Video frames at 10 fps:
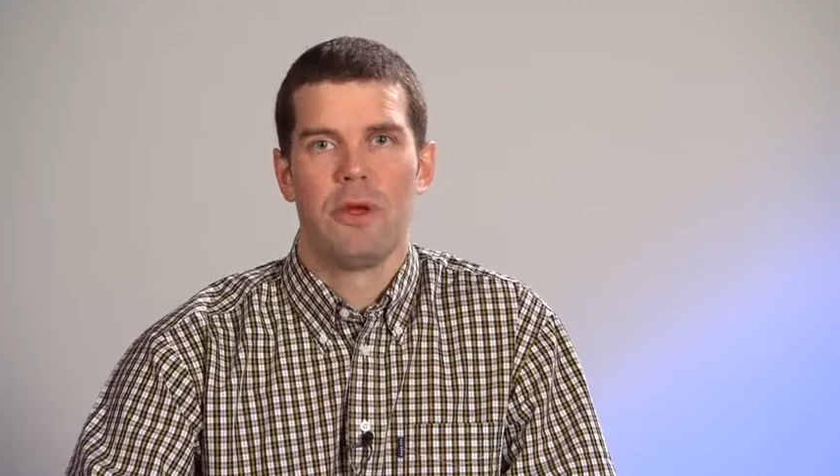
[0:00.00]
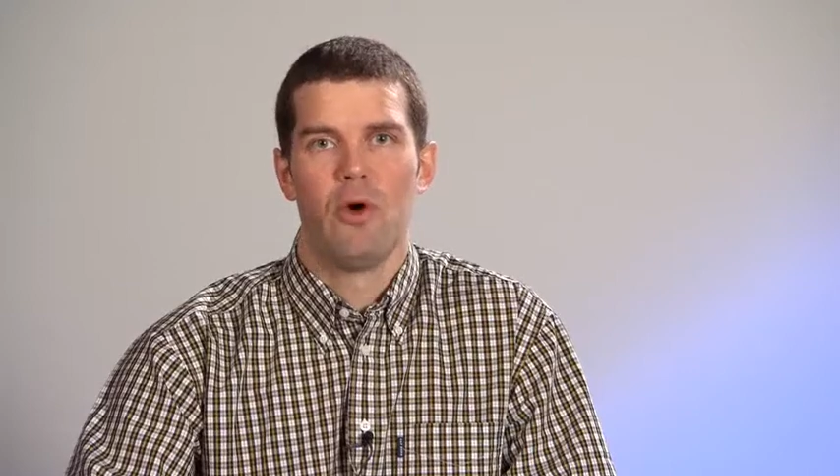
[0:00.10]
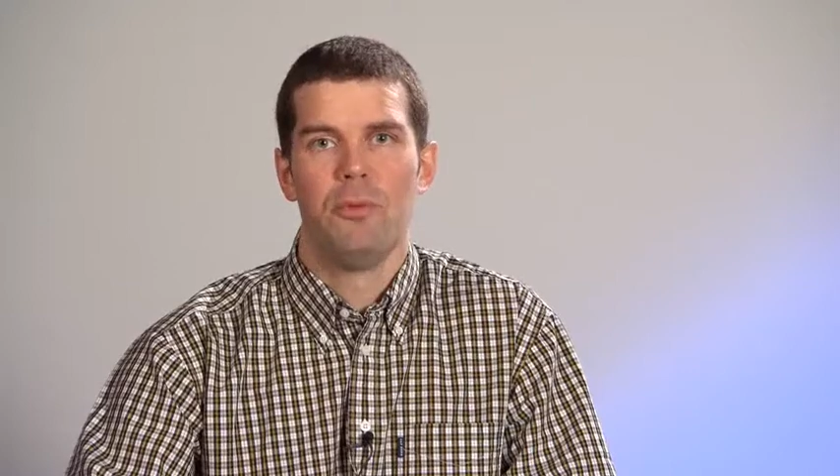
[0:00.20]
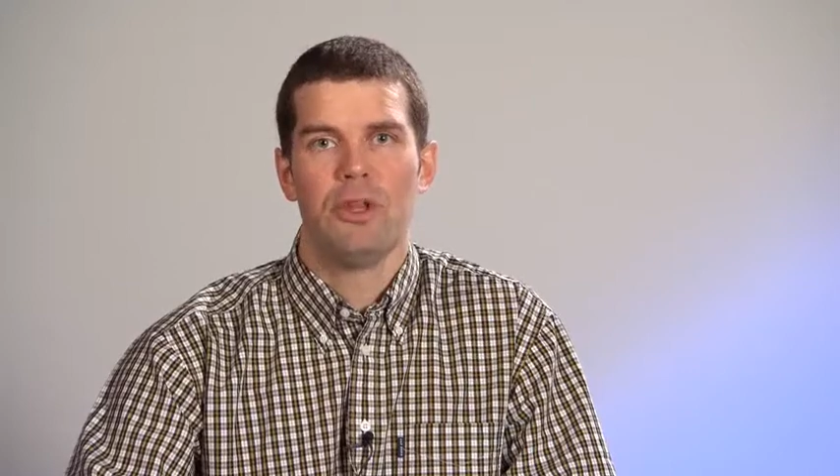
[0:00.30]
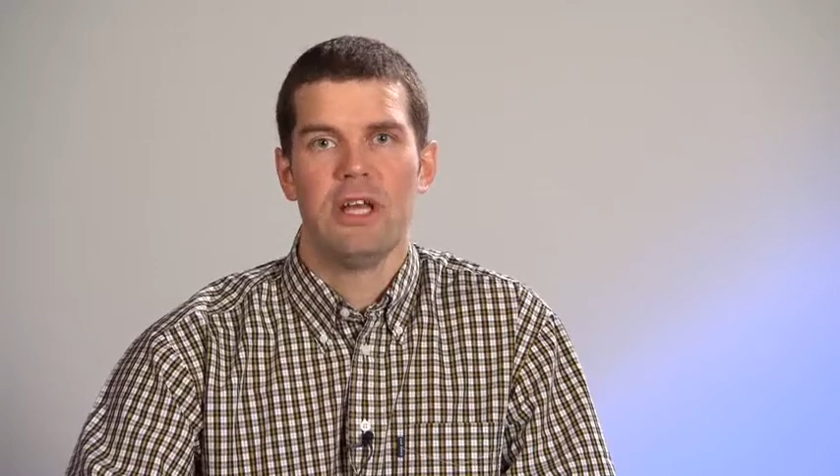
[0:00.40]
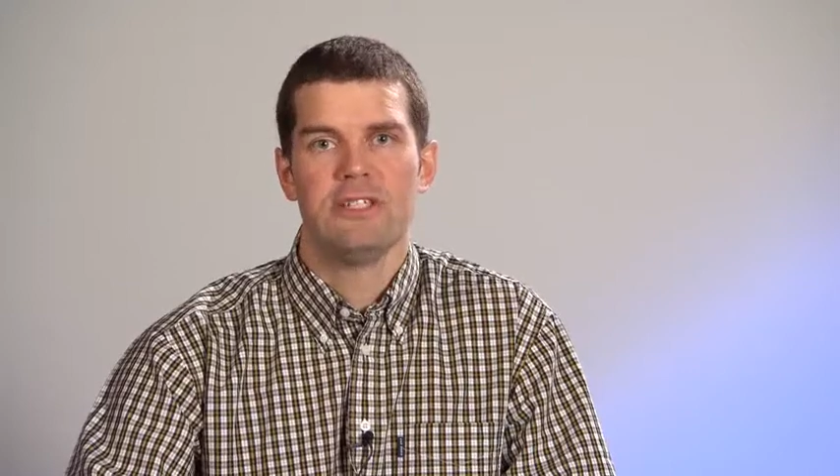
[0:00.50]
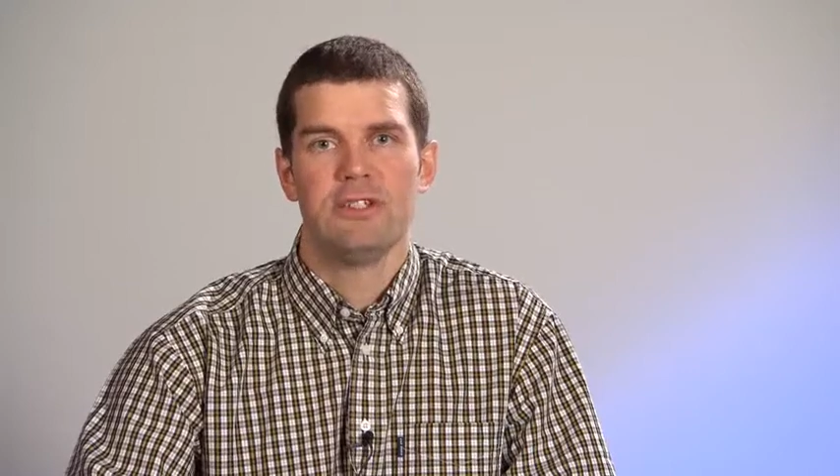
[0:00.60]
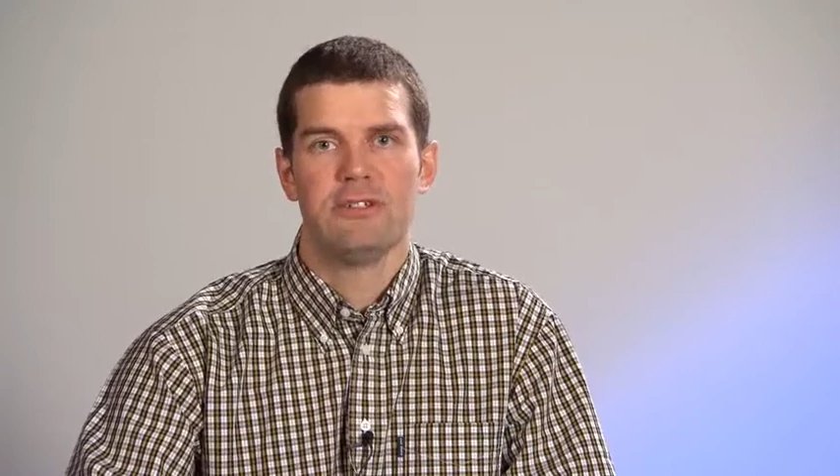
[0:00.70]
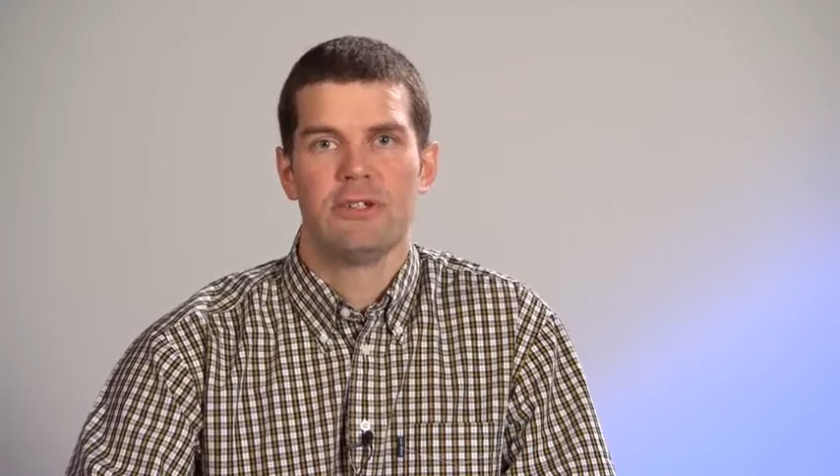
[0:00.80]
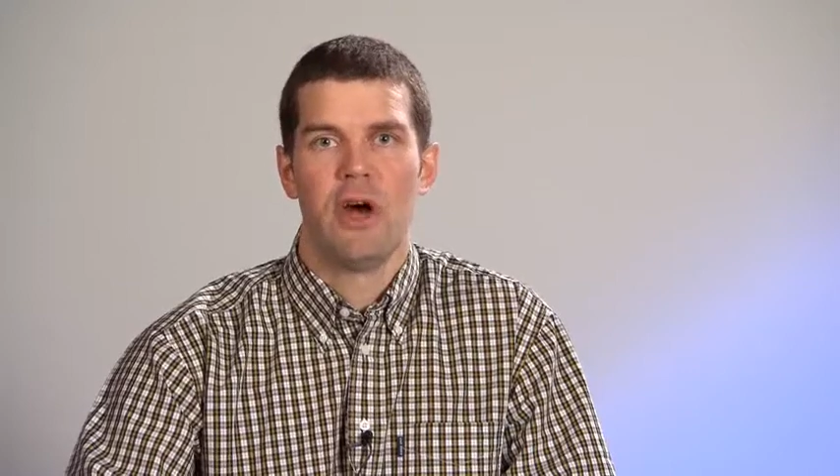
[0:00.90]

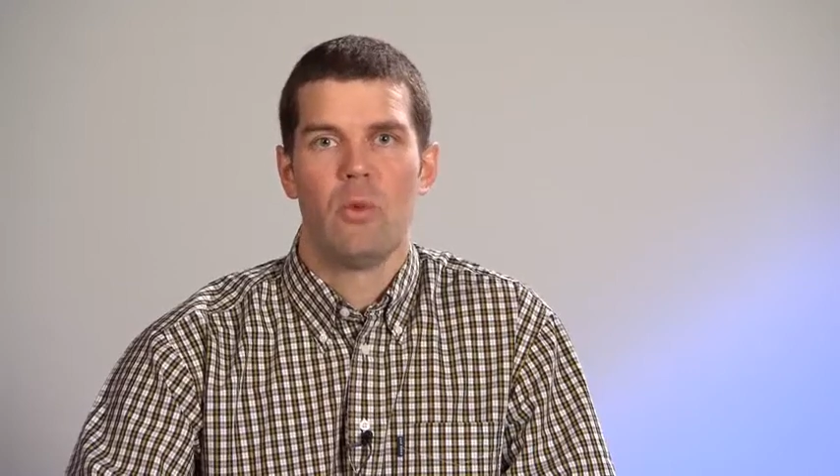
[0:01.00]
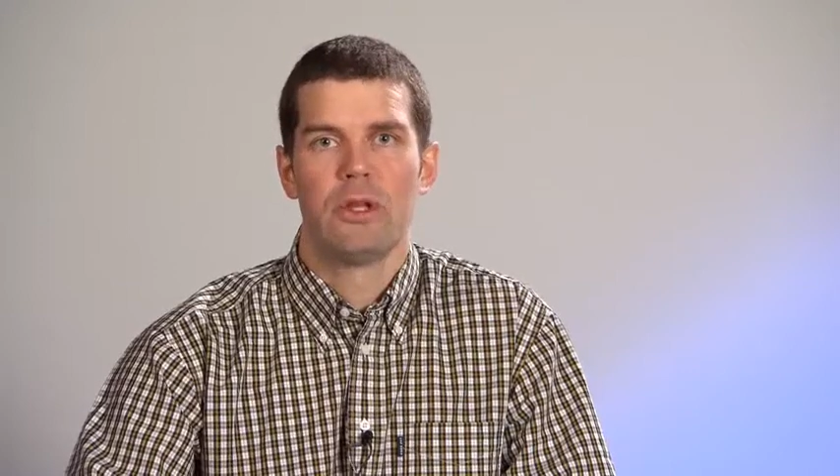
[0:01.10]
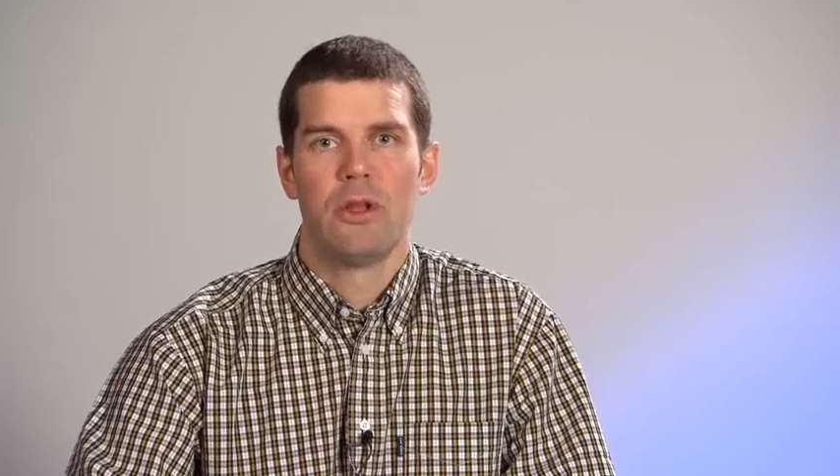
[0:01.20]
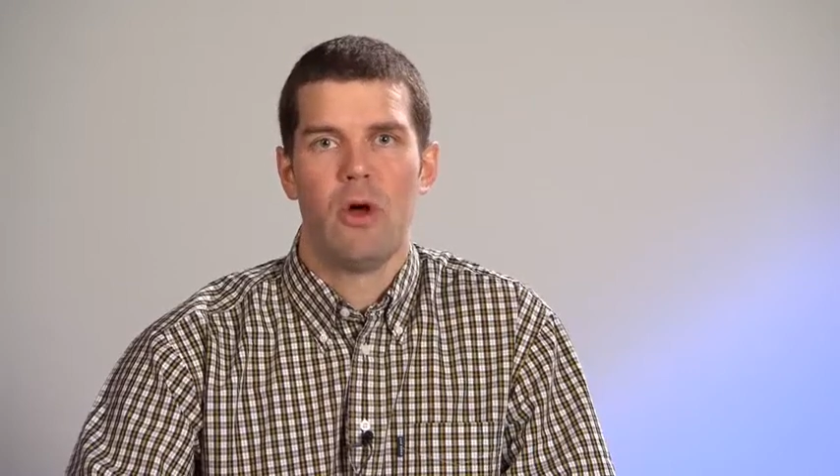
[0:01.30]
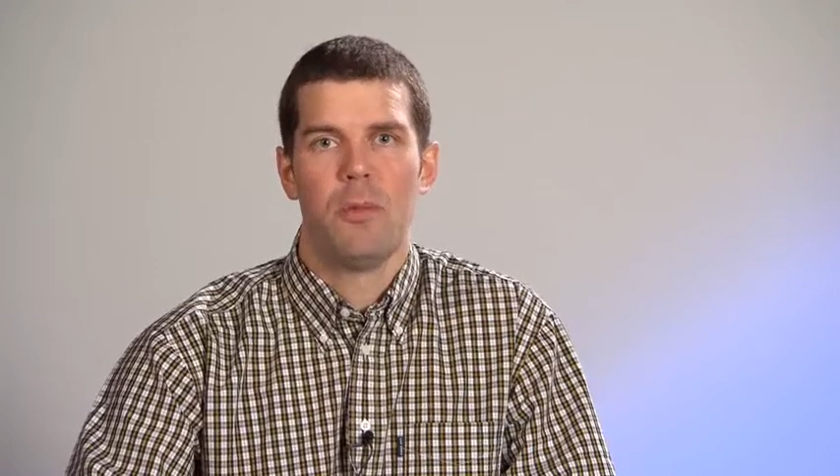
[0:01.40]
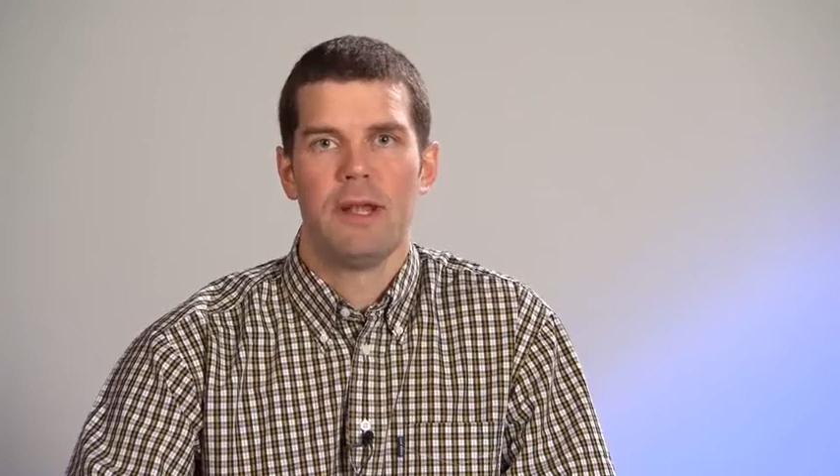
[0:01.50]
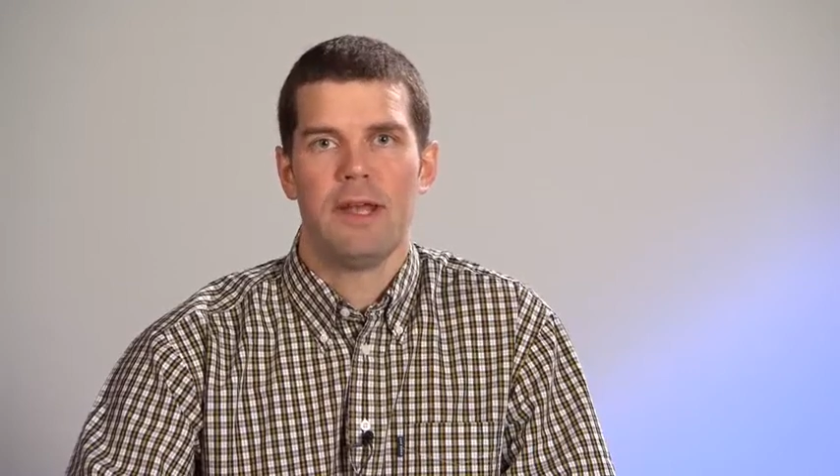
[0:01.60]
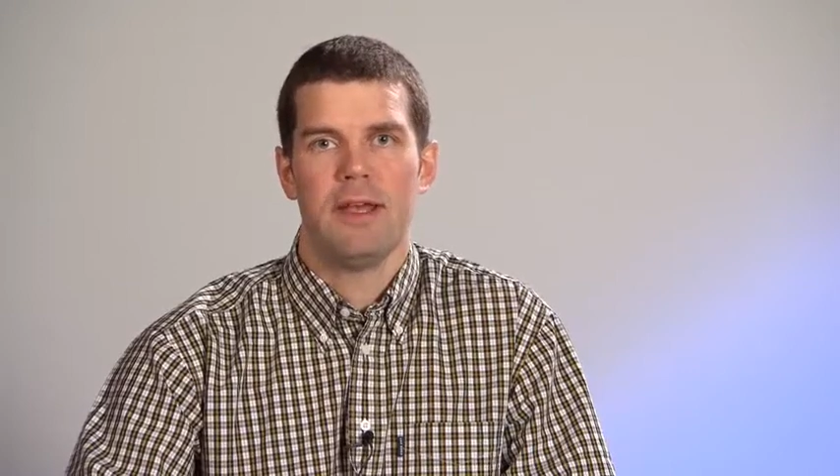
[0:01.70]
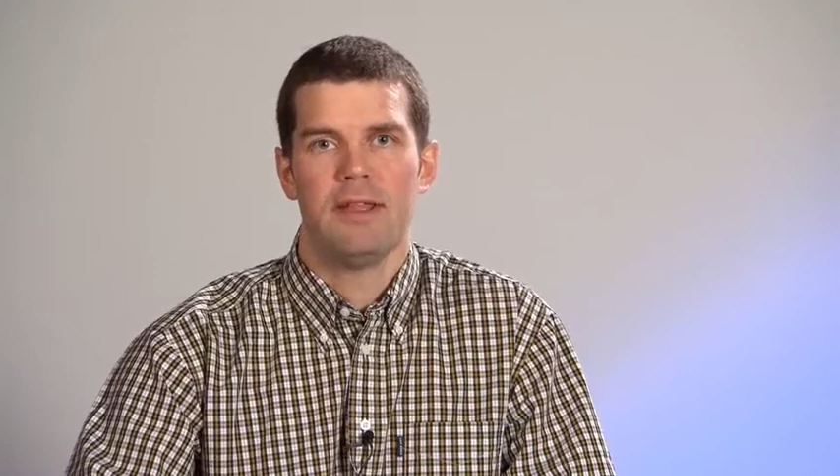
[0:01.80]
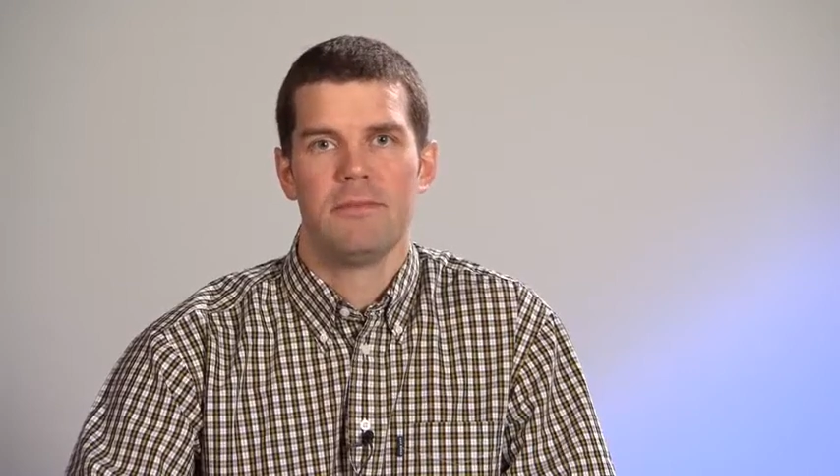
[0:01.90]
computations with global
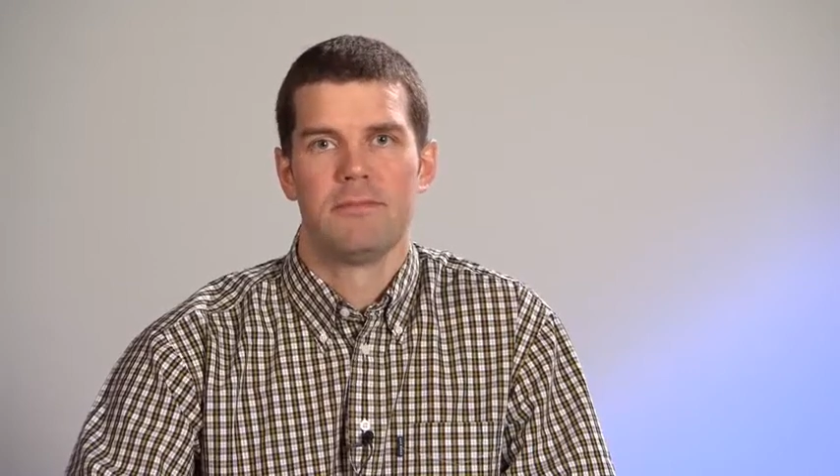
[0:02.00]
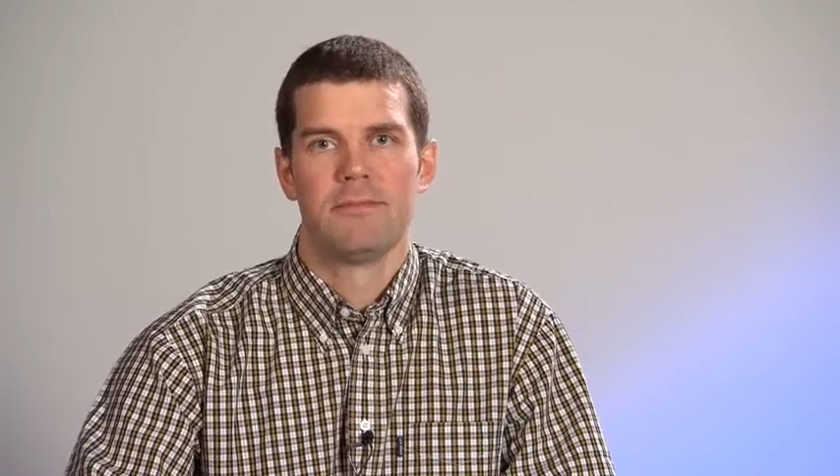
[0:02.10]
data.